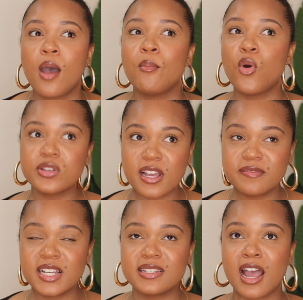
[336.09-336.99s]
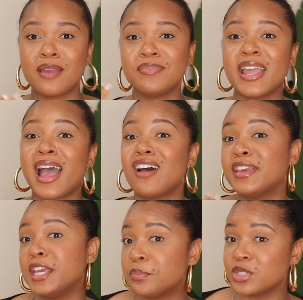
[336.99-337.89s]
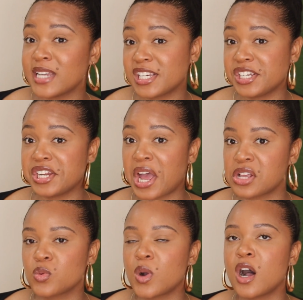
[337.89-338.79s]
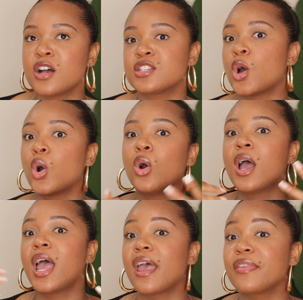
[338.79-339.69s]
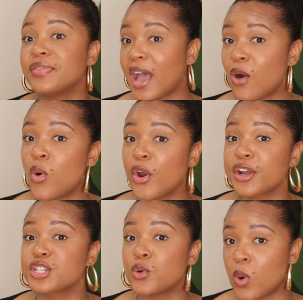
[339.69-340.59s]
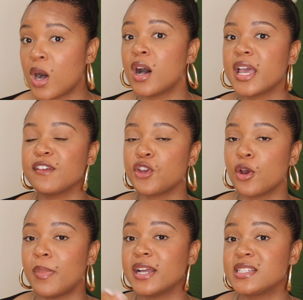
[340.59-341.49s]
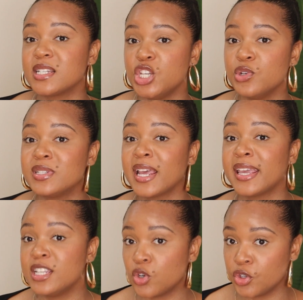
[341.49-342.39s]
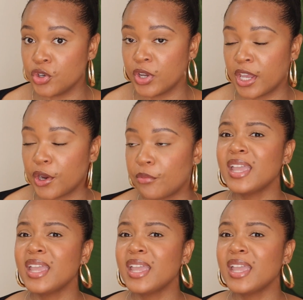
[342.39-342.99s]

Most of the time they have heat protection as well, so that works well if you're about to use heat on your hair.